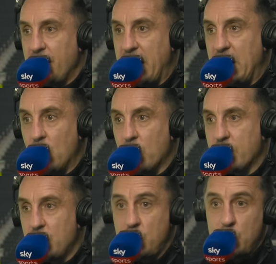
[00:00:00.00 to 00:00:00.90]
They look
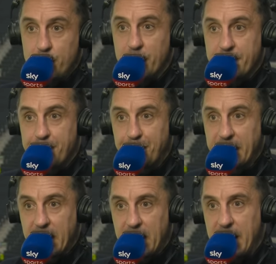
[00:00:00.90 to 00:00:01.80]
human,
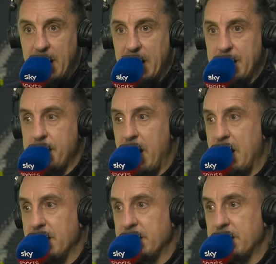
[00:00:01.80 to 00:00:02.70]
um,
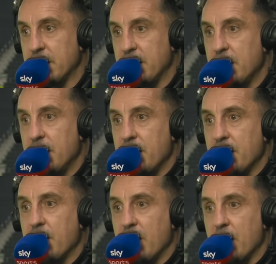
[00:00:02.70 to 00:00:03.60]
and
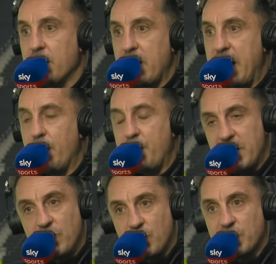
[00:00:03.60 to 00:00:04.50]
it'll
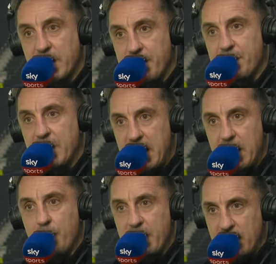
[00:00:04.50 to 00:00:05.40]
be interesting.
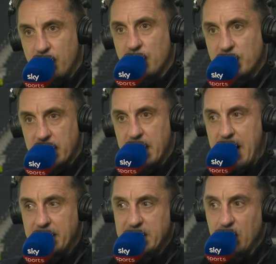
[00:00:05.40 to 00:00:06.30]
It'll be interesting.
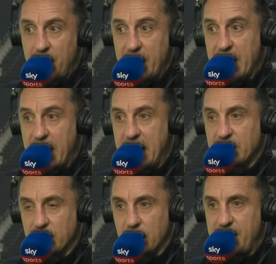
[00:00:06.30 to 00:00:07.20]
I still think
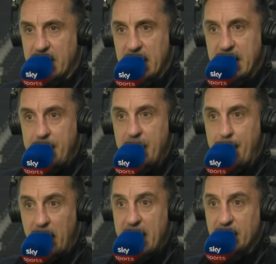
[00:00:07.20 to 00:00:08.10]
Arsenal, if they can keep their
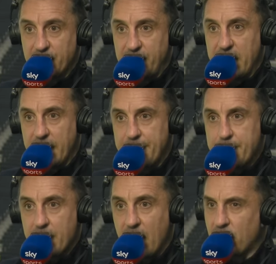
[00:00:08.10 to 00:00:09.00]
players fit,
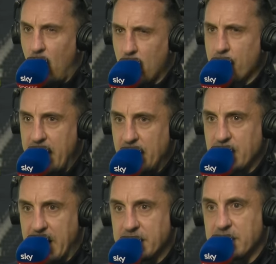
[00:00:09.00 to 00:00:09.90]
have got a great
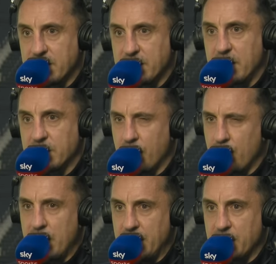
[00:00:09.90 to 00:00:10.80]
chance this season. I
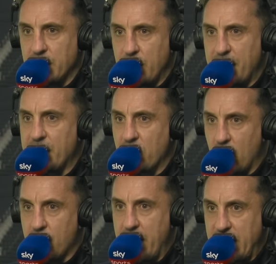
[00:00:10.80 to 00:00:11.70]
really do. I think they've
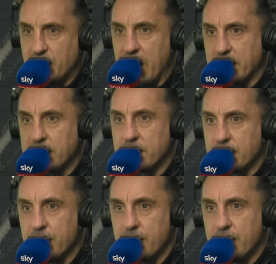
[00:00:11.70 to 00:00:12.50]
got a great chance.